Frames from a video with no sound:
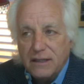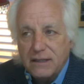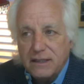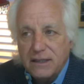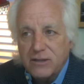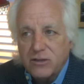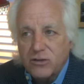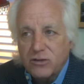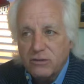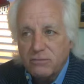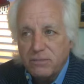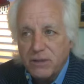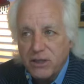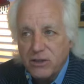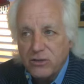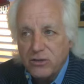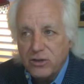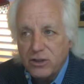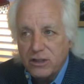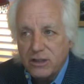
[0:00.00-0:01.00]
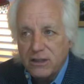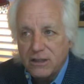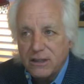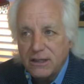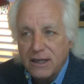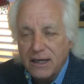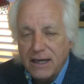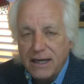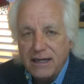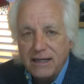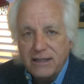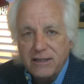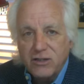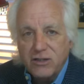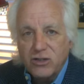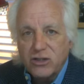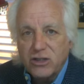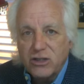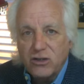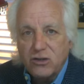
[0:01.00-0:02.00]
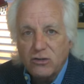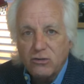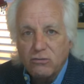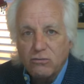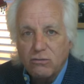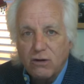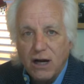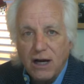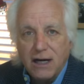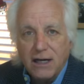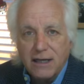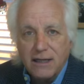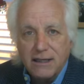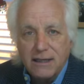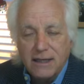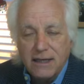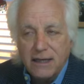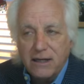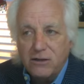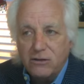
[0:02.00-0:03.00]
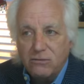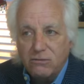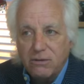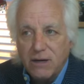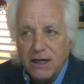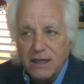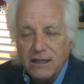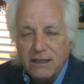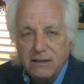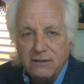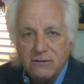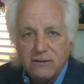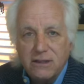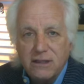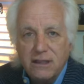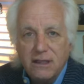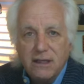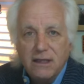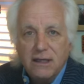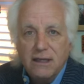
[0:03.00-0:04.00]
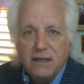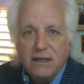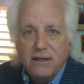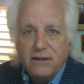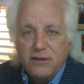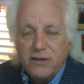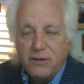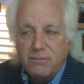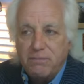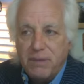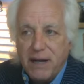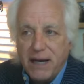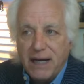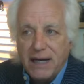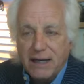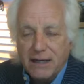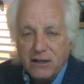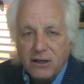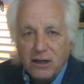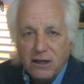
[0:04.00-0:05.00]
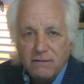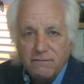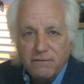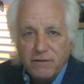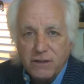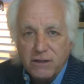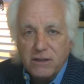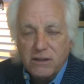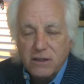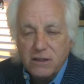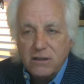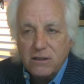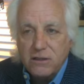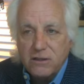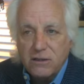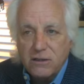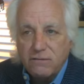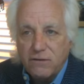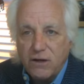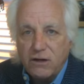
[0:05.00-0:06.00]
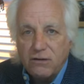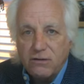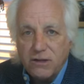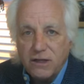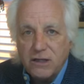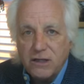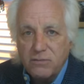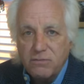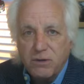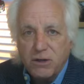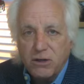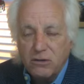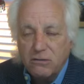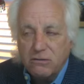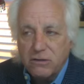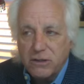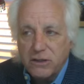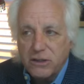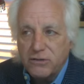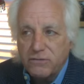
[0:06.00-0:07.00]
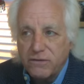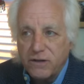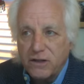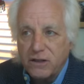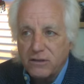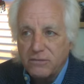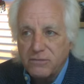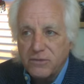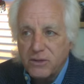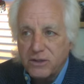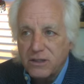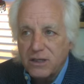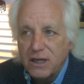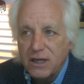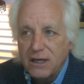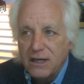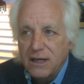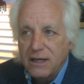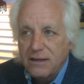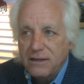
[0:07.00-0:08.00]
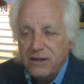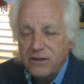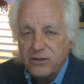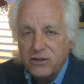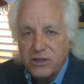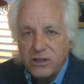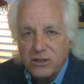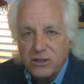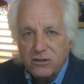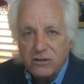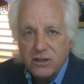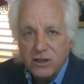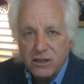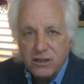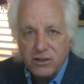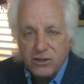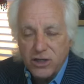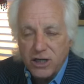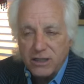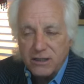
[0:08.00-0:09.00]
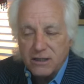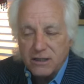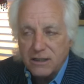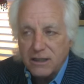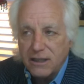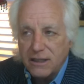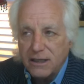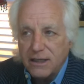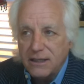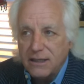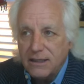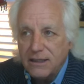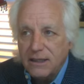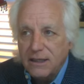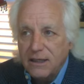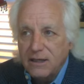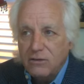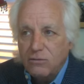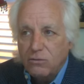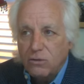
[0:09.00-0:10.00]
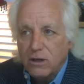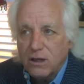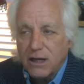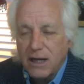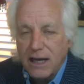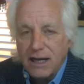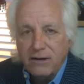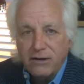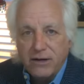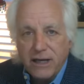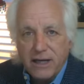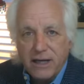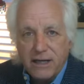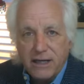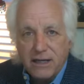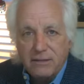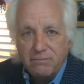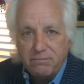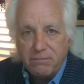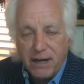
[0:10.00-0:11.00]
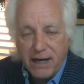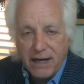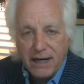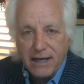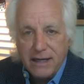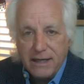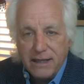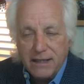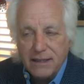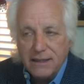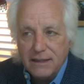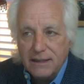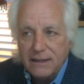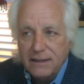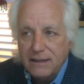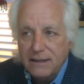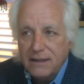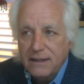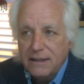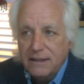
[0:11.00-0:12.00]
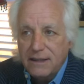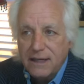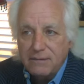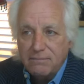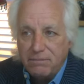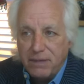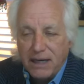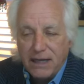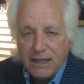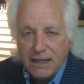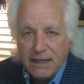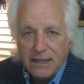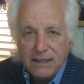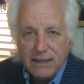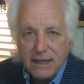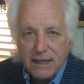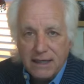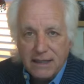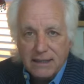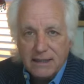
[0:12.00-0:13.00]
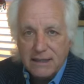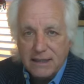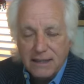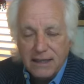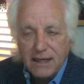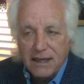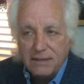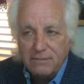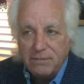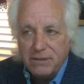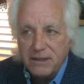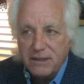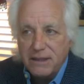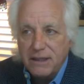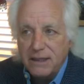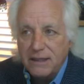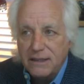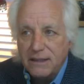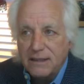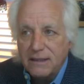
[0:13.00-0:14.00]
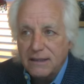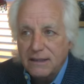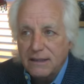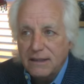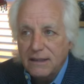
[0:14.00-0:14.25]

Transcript: distribution, and it's still rocketing around the back offices of all these brokerage firms. They're still digesting it. We're counting on a buy-in. That buy-in hasn't happened yet.